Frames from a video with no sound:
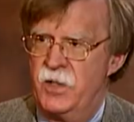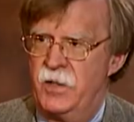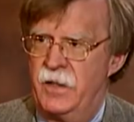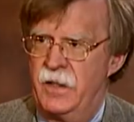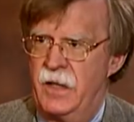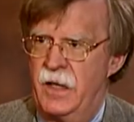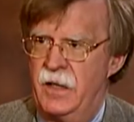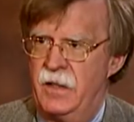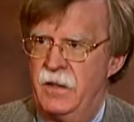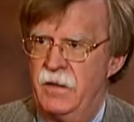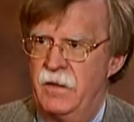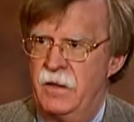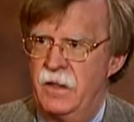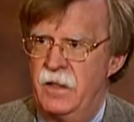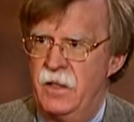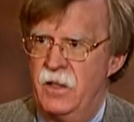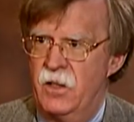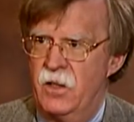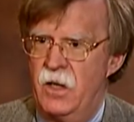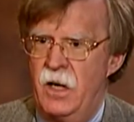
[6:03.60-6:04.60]
at the end of the
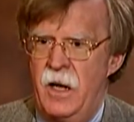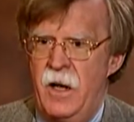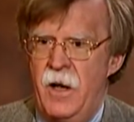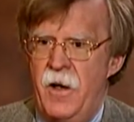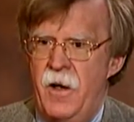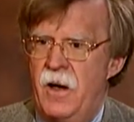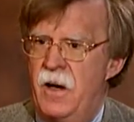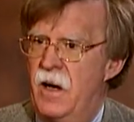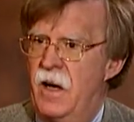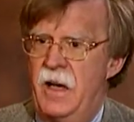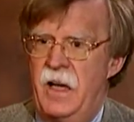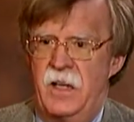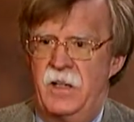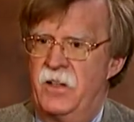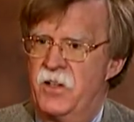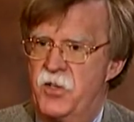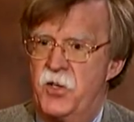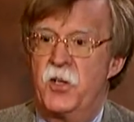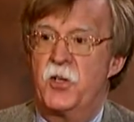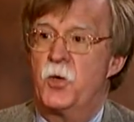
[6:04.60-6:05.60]
year.
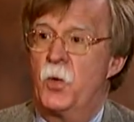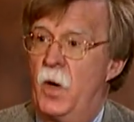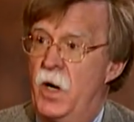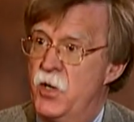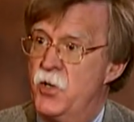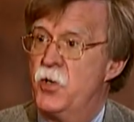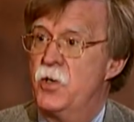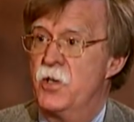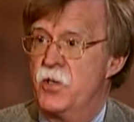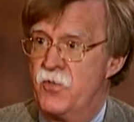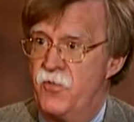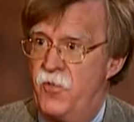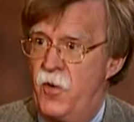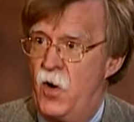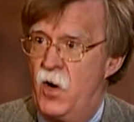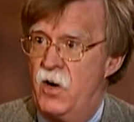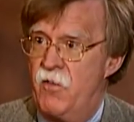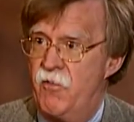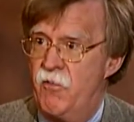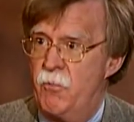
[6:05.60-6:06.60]
The situation is
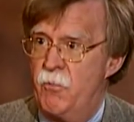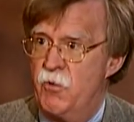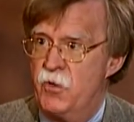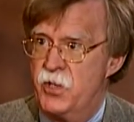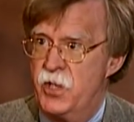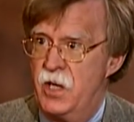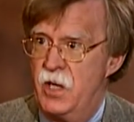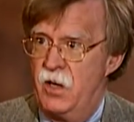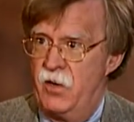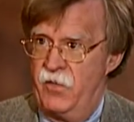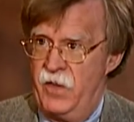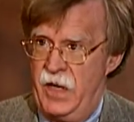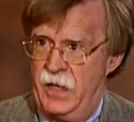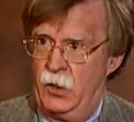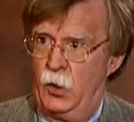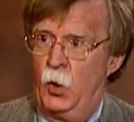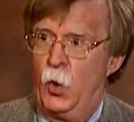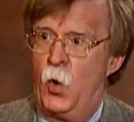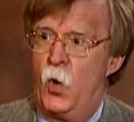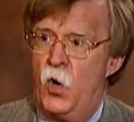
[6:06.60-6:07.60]
far from resolved.
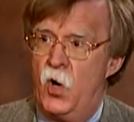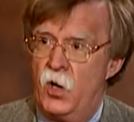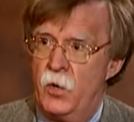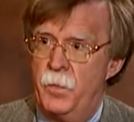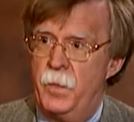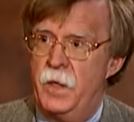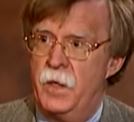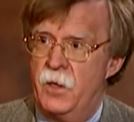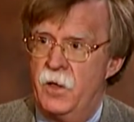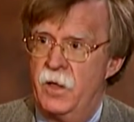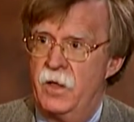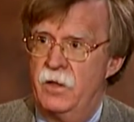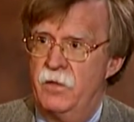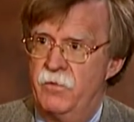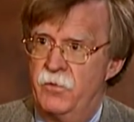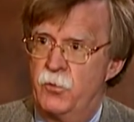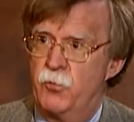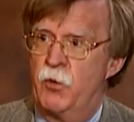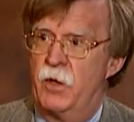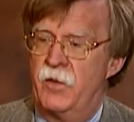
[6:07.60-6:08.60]
That long period
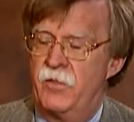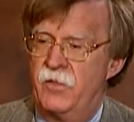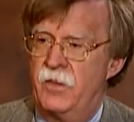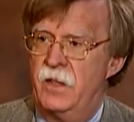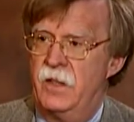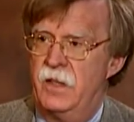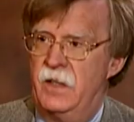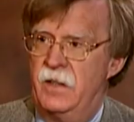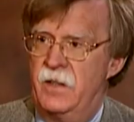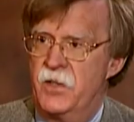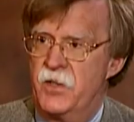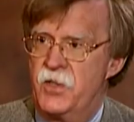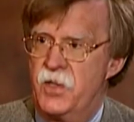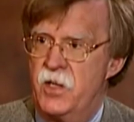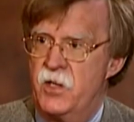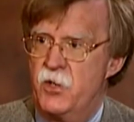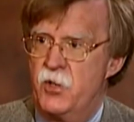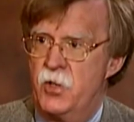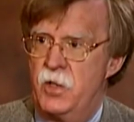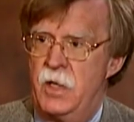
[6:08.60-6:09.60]
of drift and
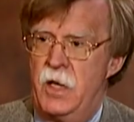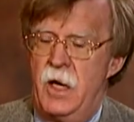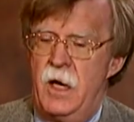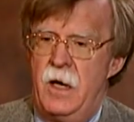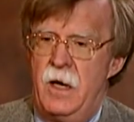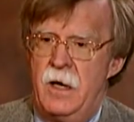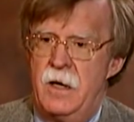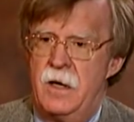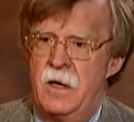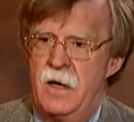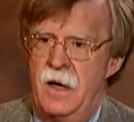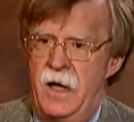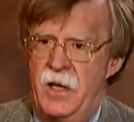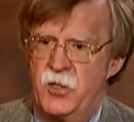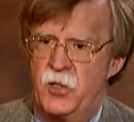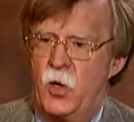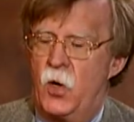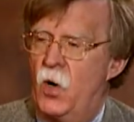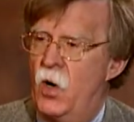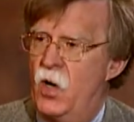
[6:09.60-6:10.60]
indecision
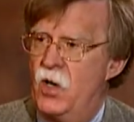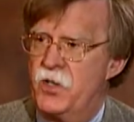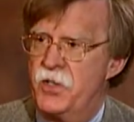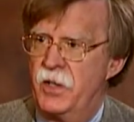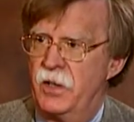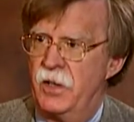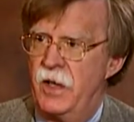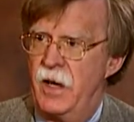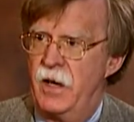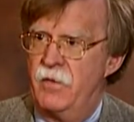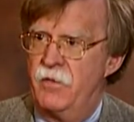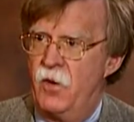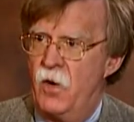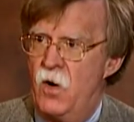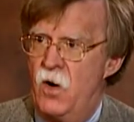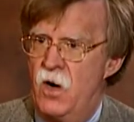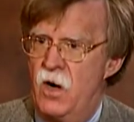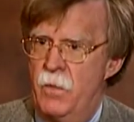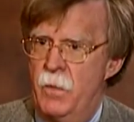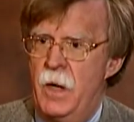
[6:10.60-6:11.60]
has caused a lot of
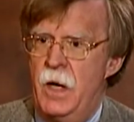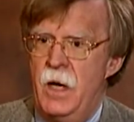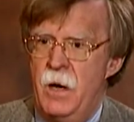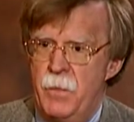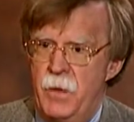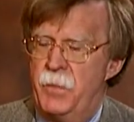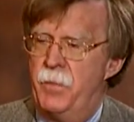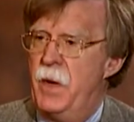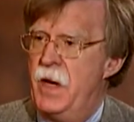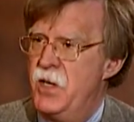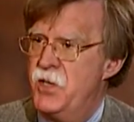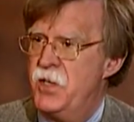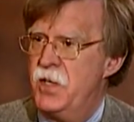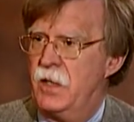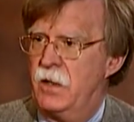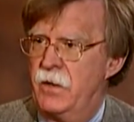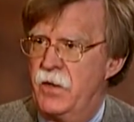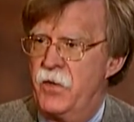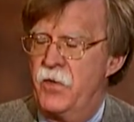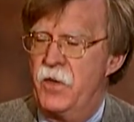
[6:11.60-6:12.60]
harm. But
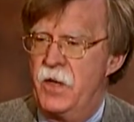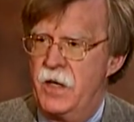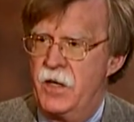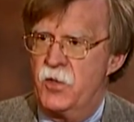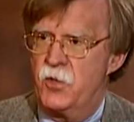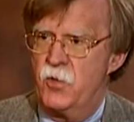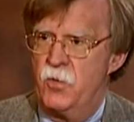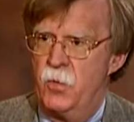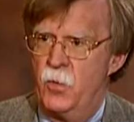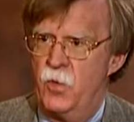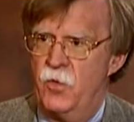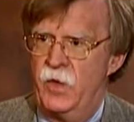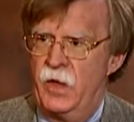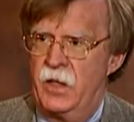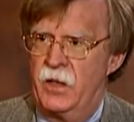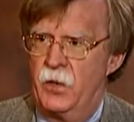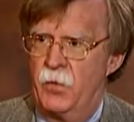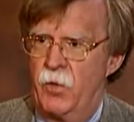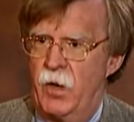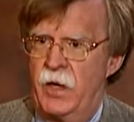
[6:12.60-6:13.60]
basically, things are moving
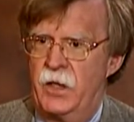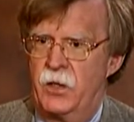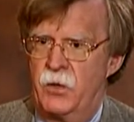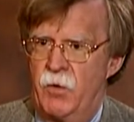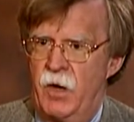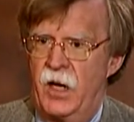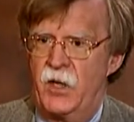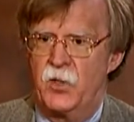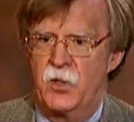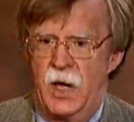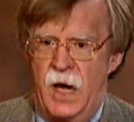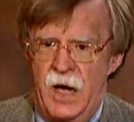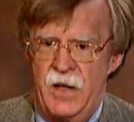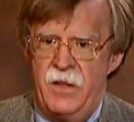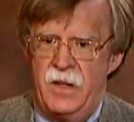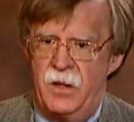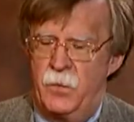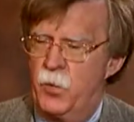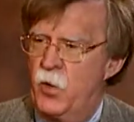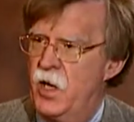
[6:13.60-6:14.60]
in the right direction. I
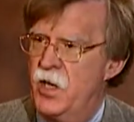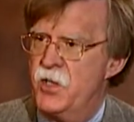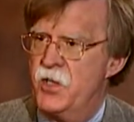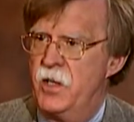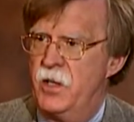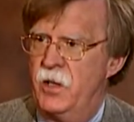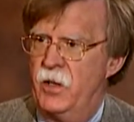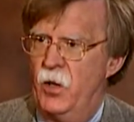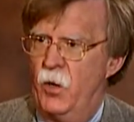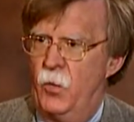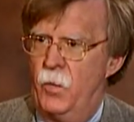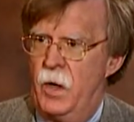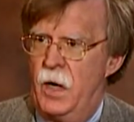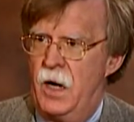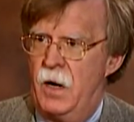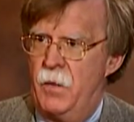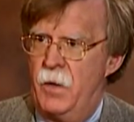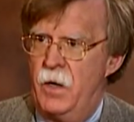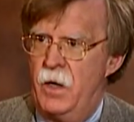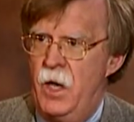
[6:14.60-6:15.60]
think President
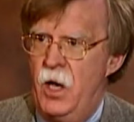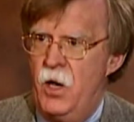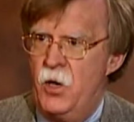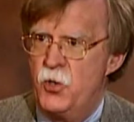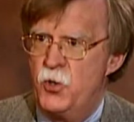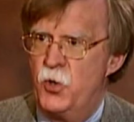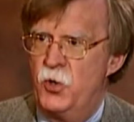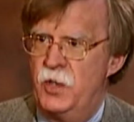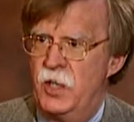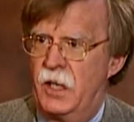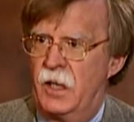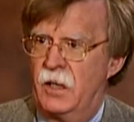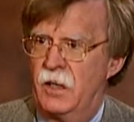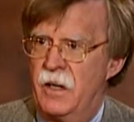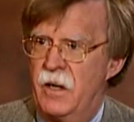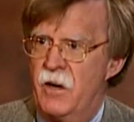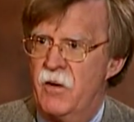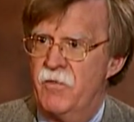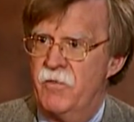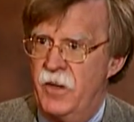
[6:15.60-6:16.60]
Obama should
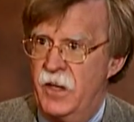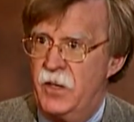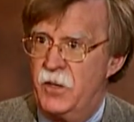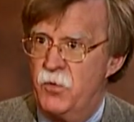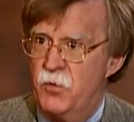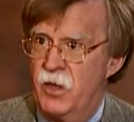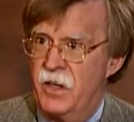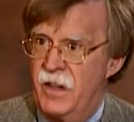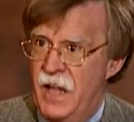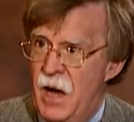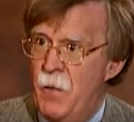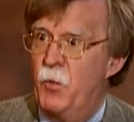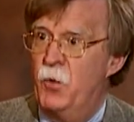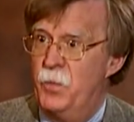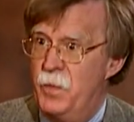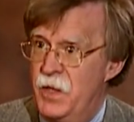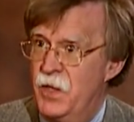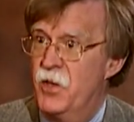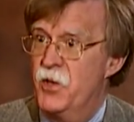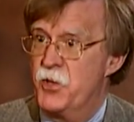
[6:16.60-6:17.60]
declare victory. That
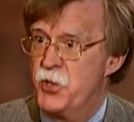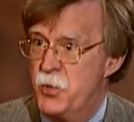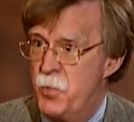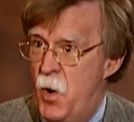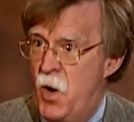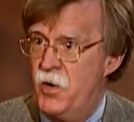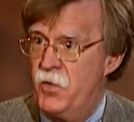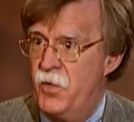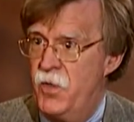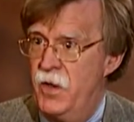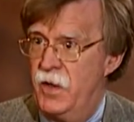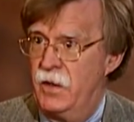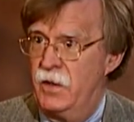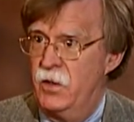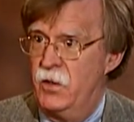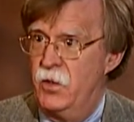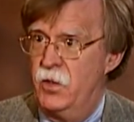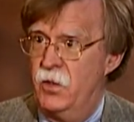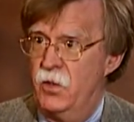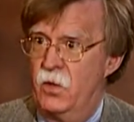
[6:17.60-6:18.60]
would be the smart thing
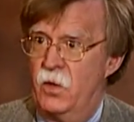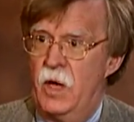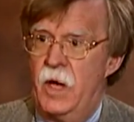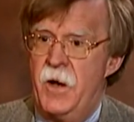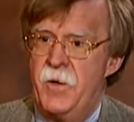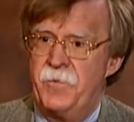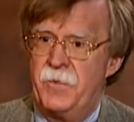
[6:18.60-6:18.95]
to do.